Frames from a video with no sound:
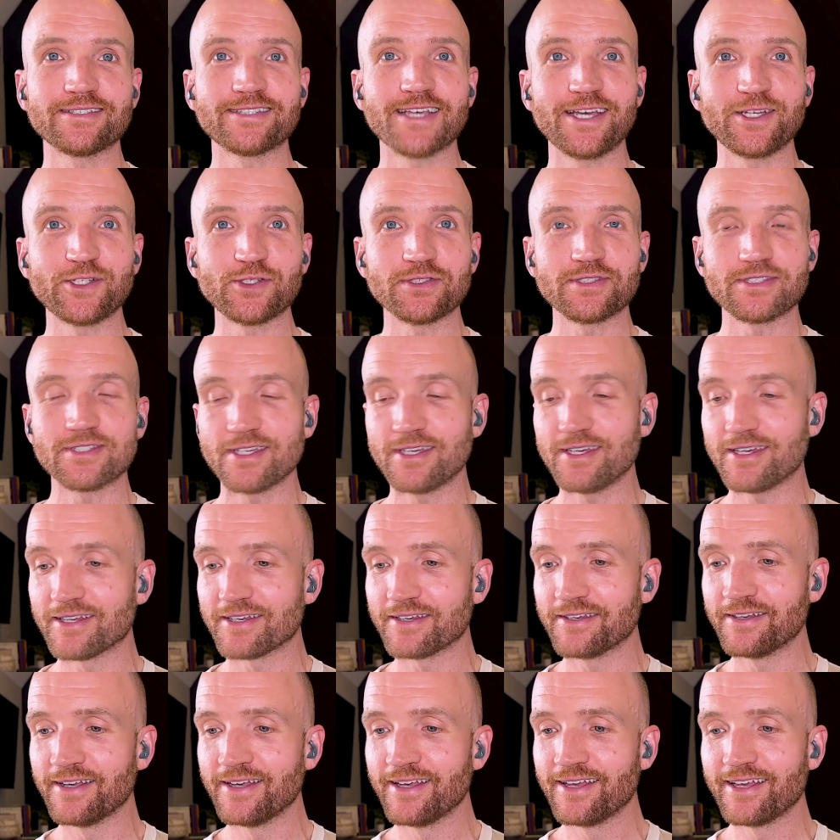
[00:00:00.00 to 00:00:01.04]
agency
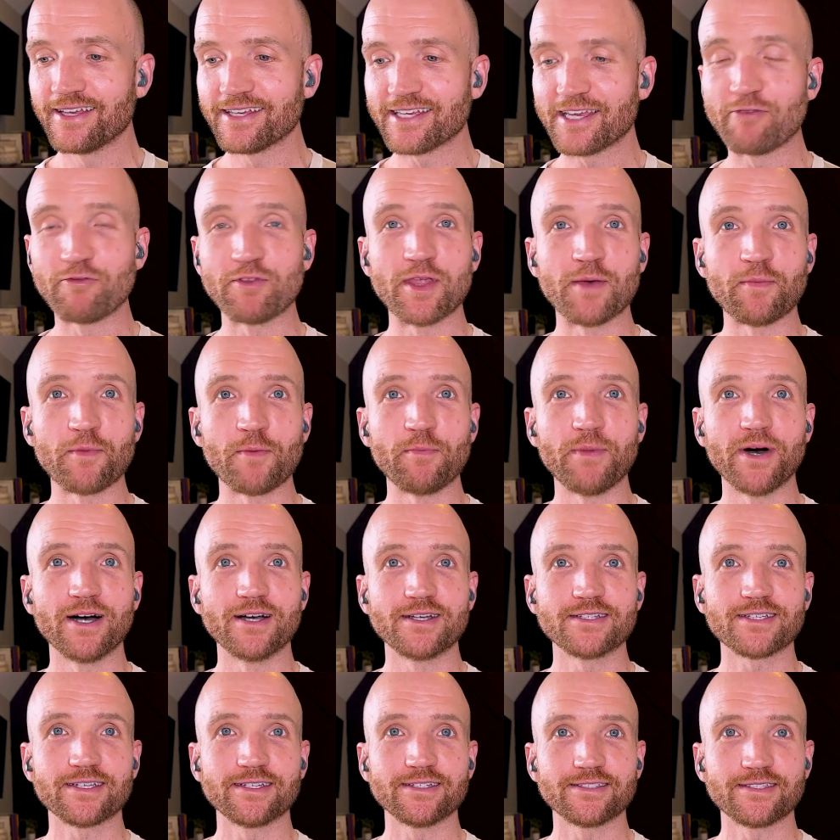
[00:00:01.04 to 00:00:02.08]
and giving them a
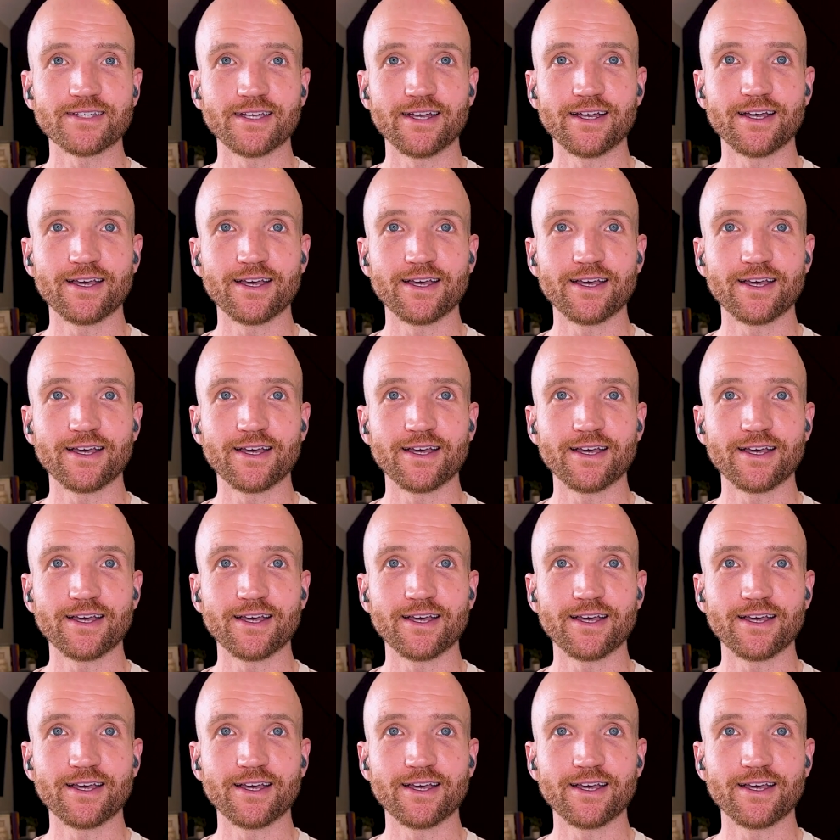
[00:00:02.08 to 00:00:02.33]
buzz because,